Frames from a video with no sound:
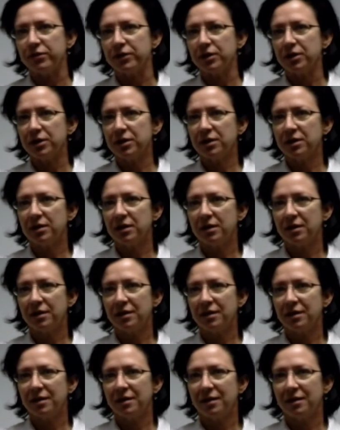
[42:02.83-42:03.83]
it over?
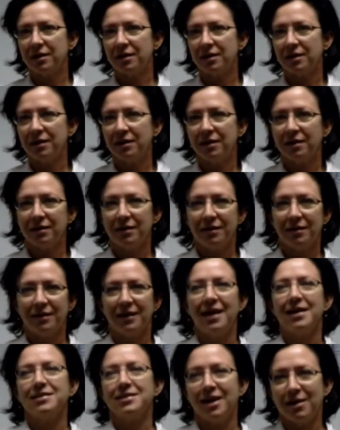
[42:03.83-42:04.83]

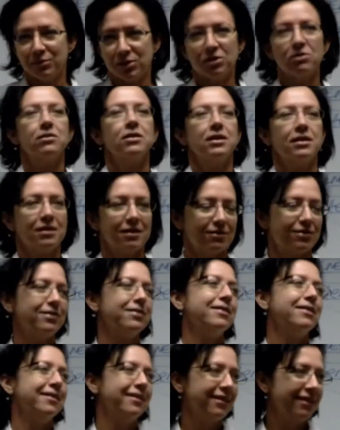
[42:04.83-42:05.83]
Yeah, Tom's going like
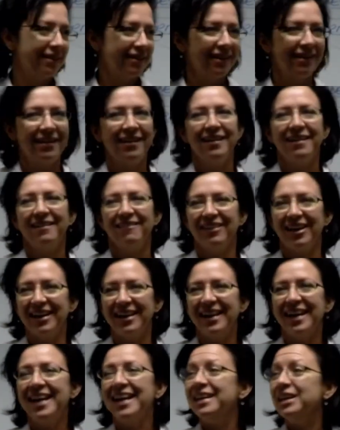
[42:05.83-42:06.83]
this.
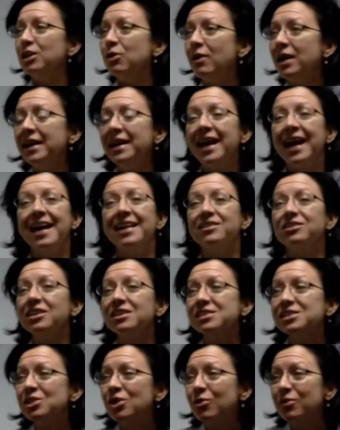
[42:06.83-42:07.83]
Right. You know what? It
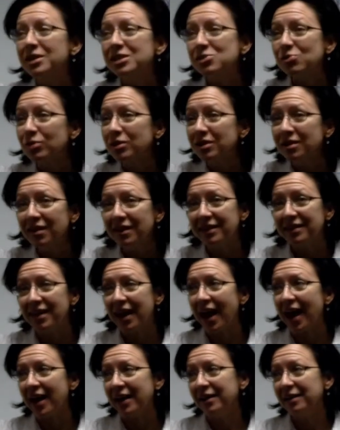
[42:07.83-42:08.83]
doesn't always work
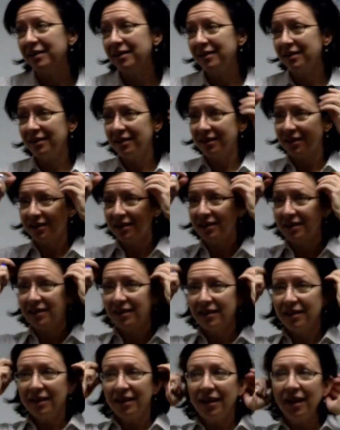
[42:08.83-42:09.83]
like that.
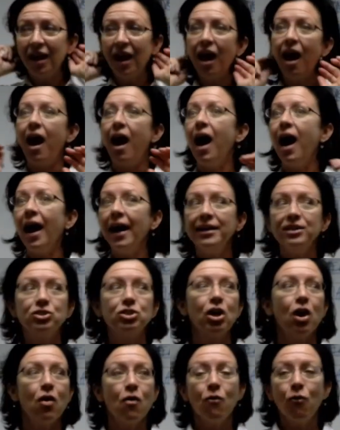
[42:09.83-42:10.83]

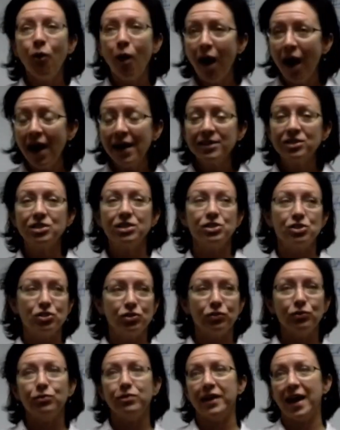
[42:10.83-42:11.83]
I don't want to
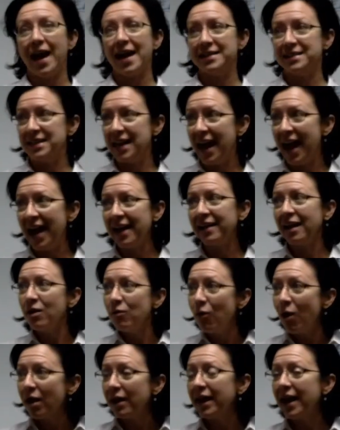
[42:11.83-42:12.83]
do that, Dad.
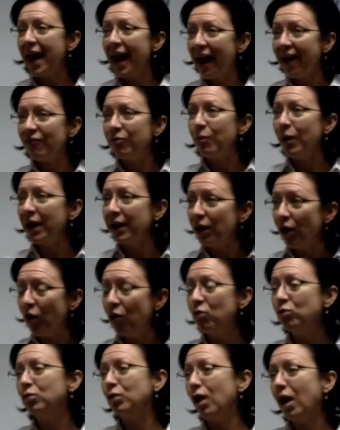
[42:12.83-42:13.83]
I want to have my
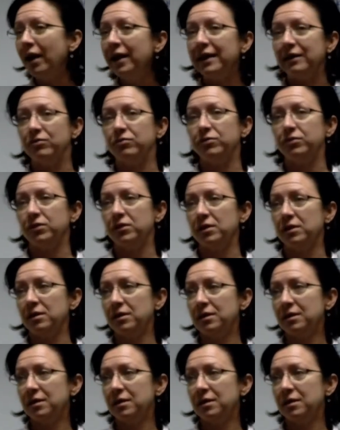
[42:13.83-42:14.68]
own life.